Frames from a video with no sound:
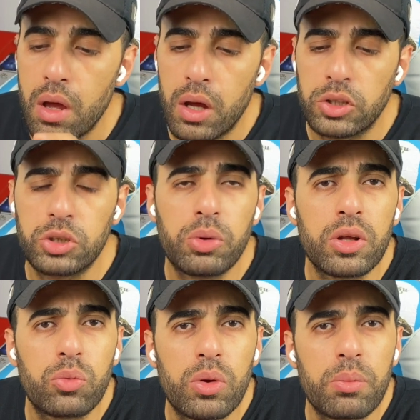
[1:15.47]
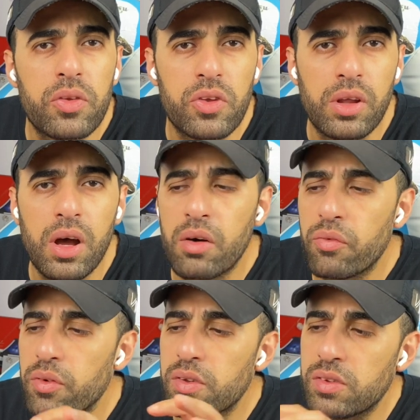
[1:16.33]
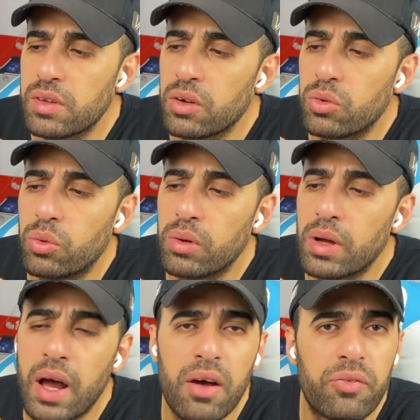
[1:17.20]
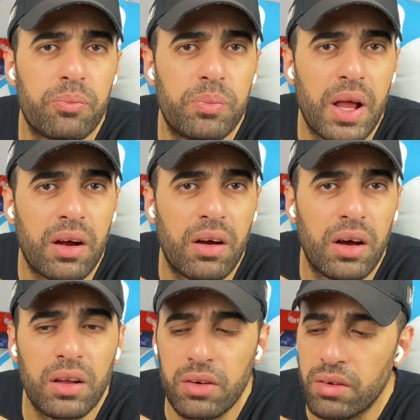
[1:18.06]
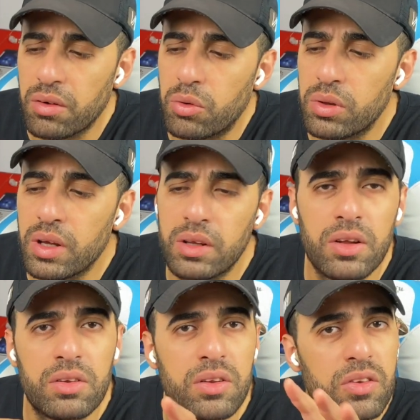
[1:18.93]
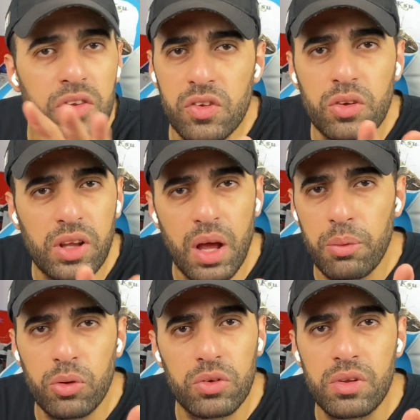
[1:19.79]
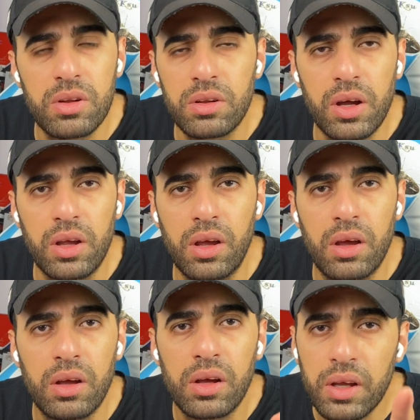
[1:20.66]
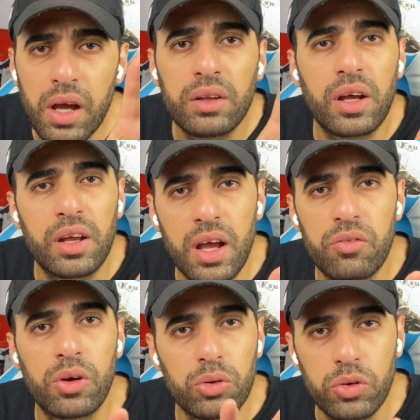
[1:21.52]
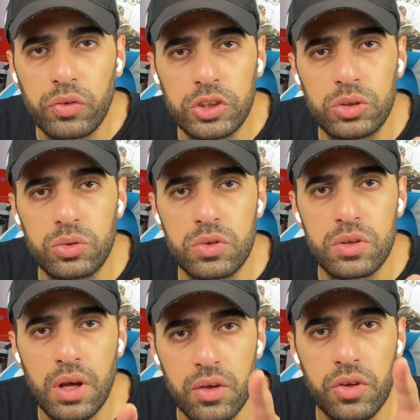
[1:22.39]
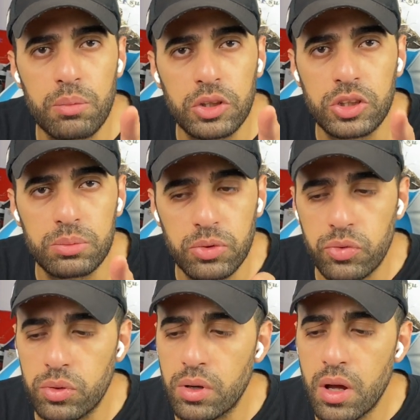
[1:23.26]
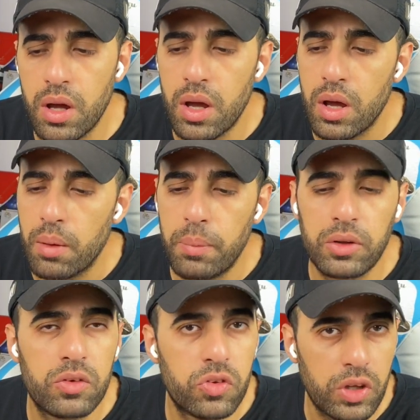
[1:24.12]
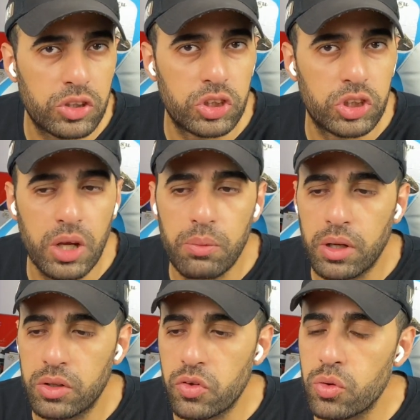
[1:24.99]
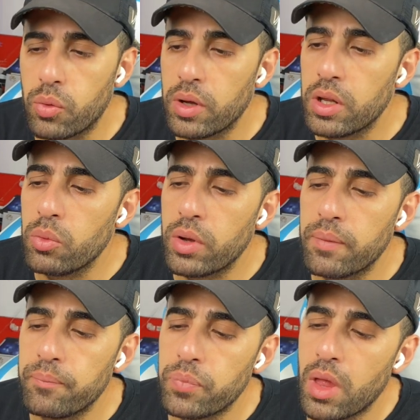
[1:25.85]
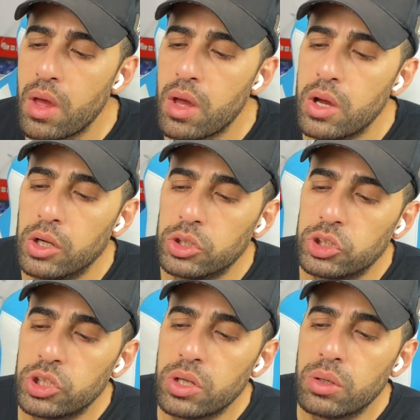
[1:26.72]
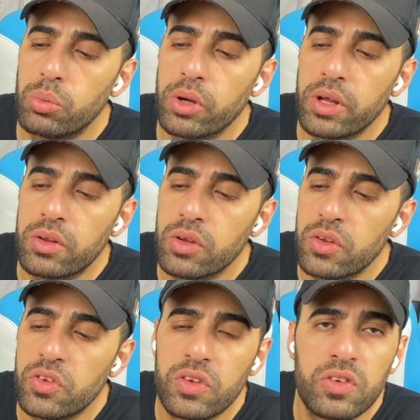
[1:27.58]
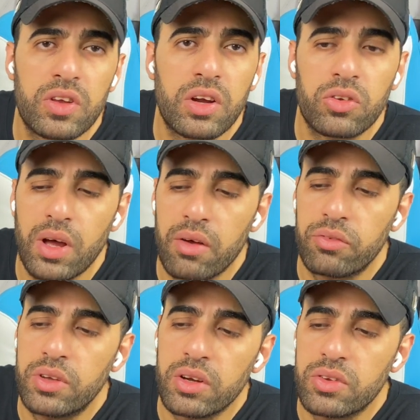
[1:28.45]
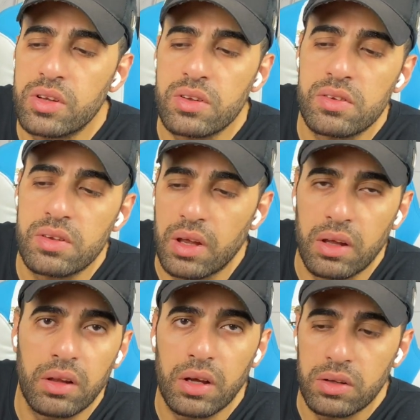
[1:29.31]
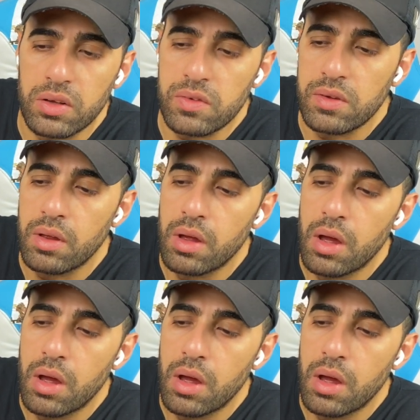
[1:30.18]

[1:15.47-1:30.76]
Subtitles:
She wear it 1 month and a half, it start to have black color, collect dirt. This is not happen honestly Nike. Yeah, Nike have a lot of issues, as I mentioned before, but such a shame like this, no. Anyway, she wear it, start to have dirtiness and like this.